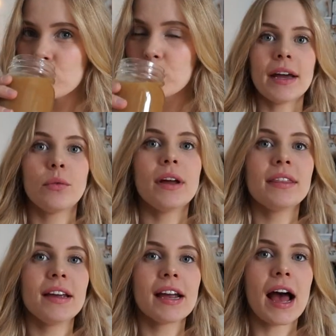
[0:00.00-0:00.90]
And one
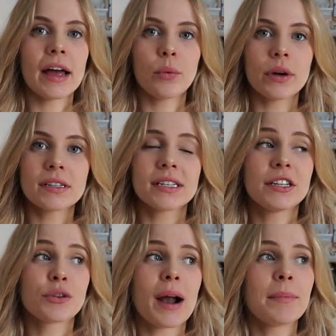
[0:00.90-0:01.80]
thing I will say
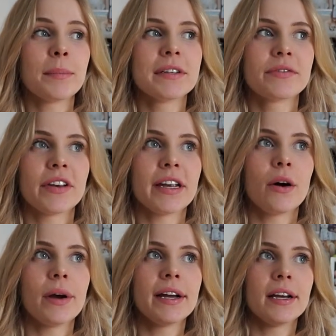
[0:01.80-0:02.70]
to wrap up this
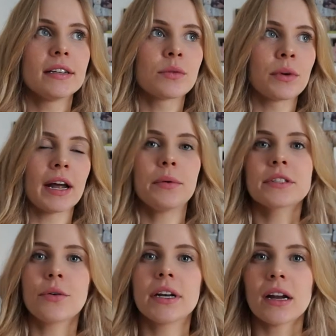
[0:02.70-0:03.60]
video is when I was
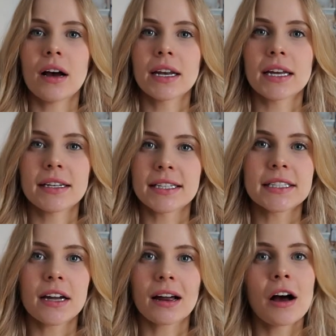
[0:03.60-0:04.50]
going on
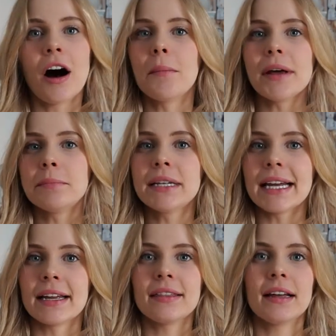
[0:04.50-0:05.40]
Indeed.com and
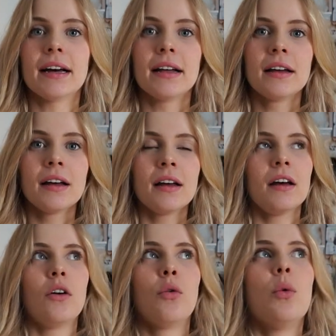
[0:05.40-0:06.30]
playing the
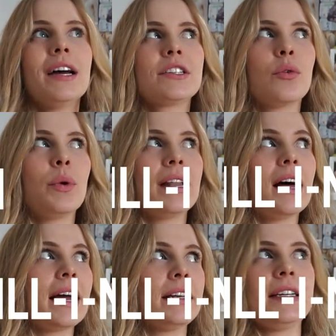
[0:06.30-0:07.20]
what will
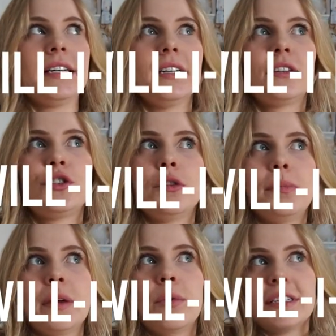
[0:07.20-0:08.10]
I need to
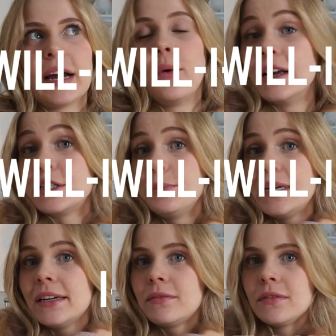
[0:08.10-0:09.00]
be what I want to
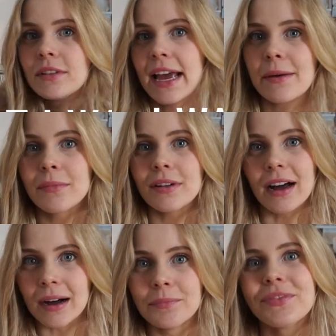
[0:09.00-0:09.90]
be game,
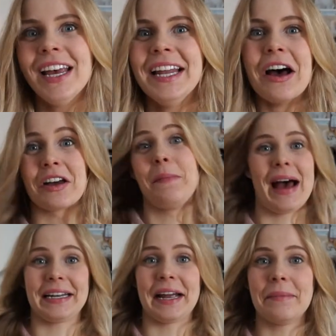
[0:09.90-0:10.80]
not a
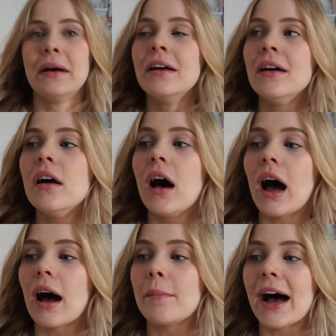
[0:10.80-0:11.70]
bad game,
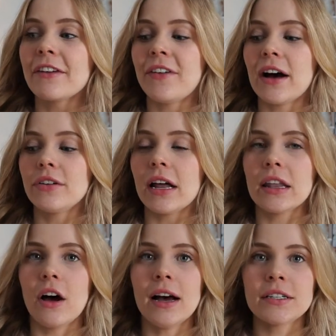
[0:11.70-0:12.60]
I found a
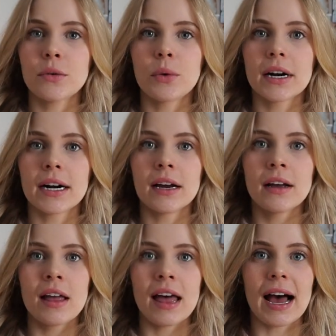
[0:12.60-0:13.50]
lot were
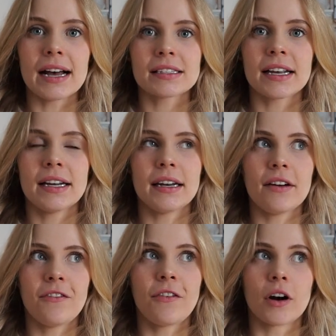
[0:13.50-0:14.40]
asking
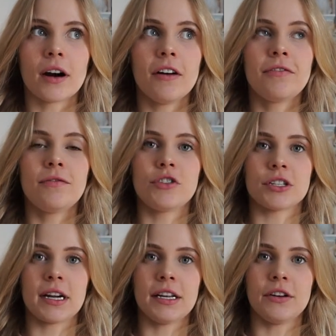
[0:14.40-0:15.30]
for
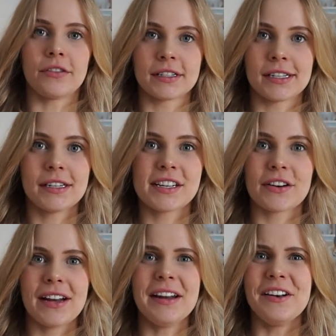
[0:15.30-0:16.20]
just a university
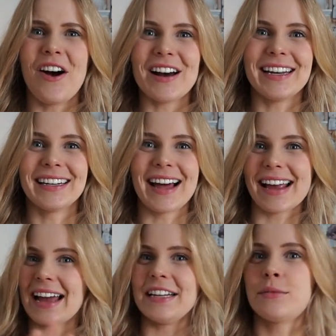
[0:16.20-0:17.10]
degree, not in like
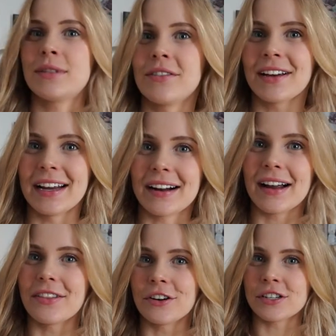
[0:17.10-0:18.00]
any specific
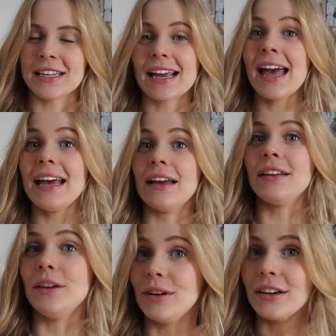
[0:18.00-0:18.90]
area. They're just like, hey,
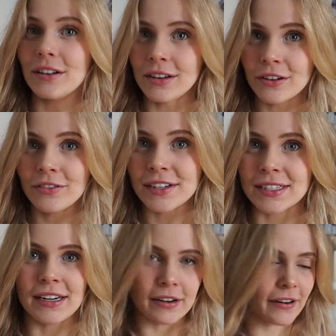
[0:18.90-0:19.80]
you needed a
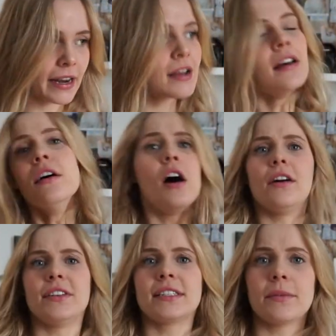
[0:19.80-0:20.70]
university degree.
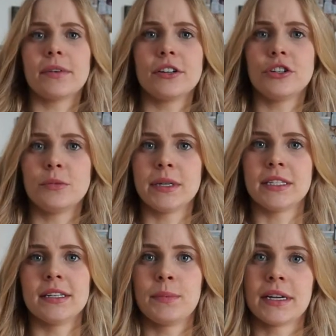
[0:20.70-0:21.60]
Obviously, I'm gonna choose
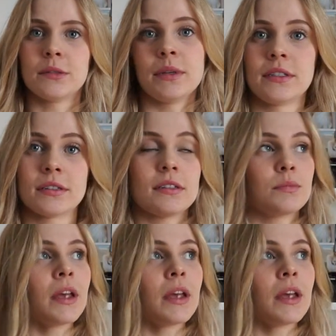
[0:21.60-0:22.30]
business because business is